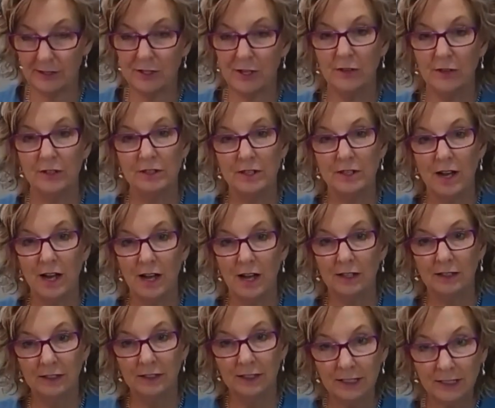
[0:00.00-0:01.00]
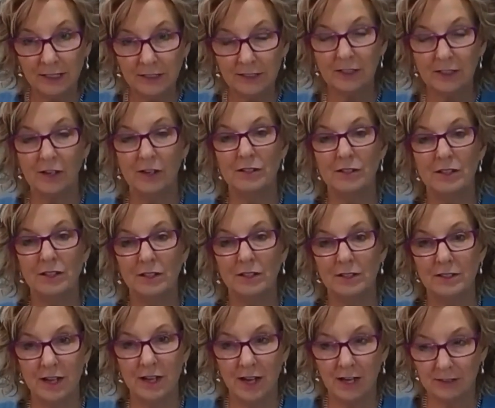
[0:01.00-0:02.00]
So the dark lid goes in the
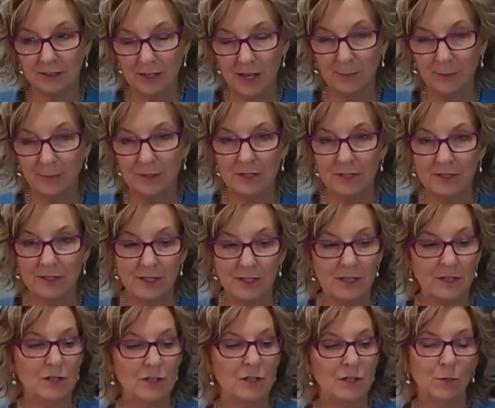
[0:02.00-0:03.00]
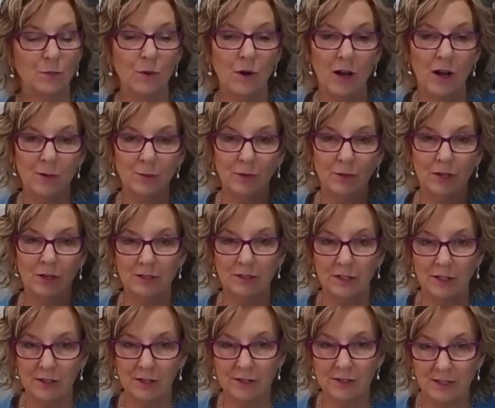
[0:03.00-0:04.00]
dark Dappens dish, the white one
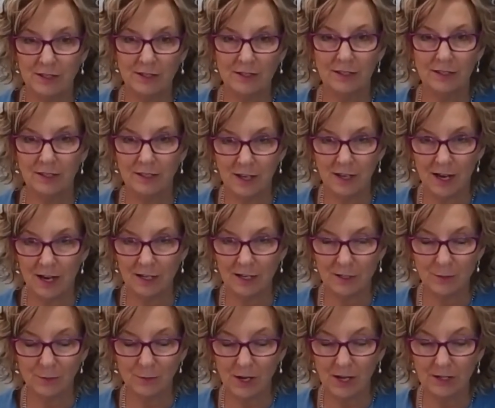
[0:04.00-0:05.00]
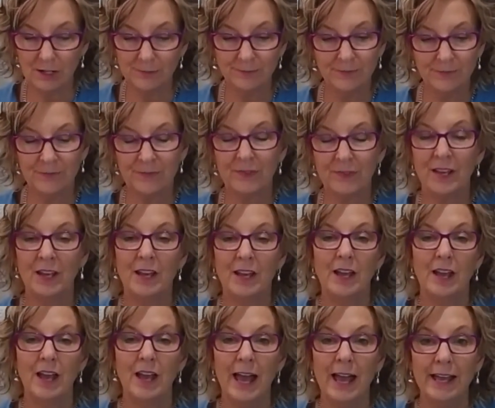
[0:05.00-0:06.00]
goes in the light one.
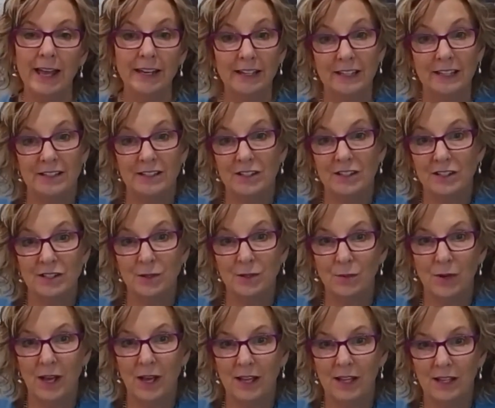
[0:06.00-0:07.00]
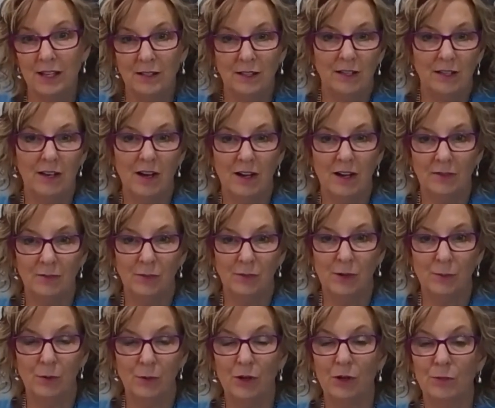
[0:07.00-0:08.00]
And it's just the way kind of we
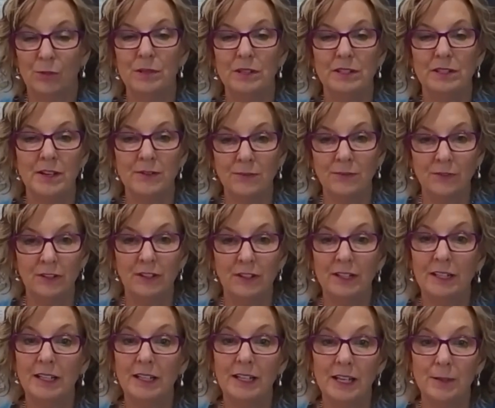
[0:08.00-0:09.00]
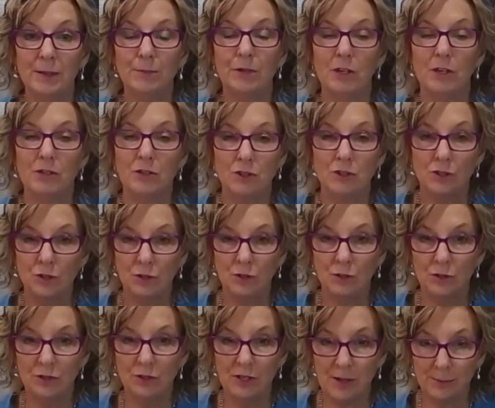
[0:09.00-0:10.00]
work, but definitely keep those
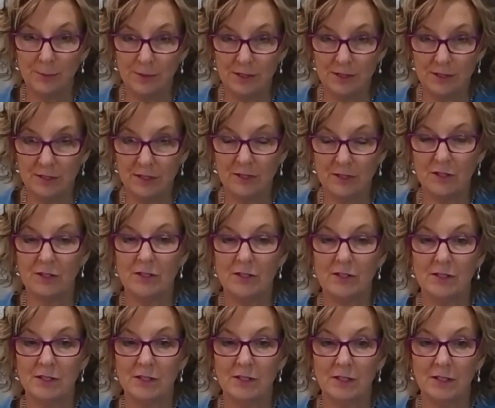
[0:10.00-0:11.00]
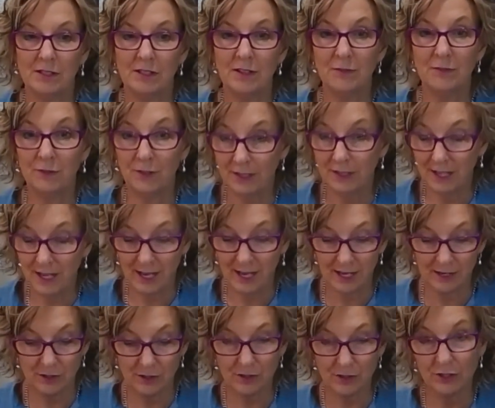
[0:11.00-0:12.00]
two Dappens dishes, if you
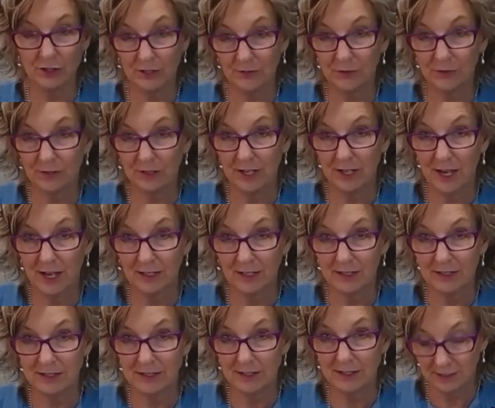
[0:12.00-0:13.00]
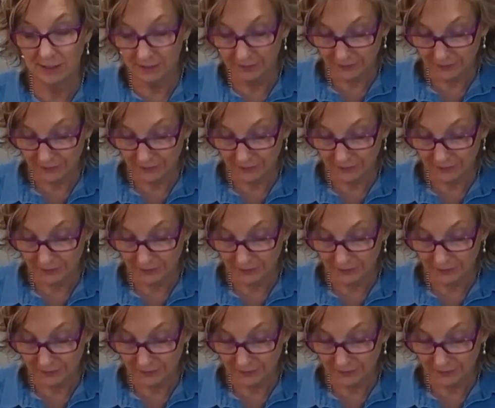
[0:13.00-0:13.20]
can, two different colours.